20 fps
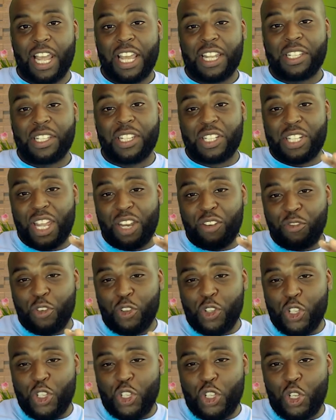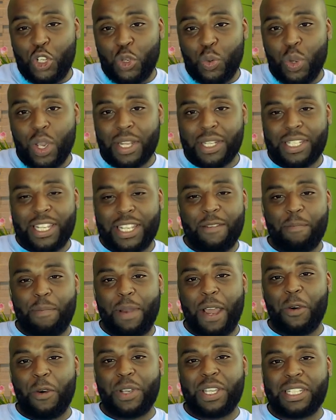designed for you to
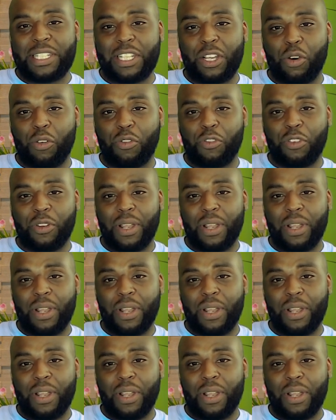empower yourself.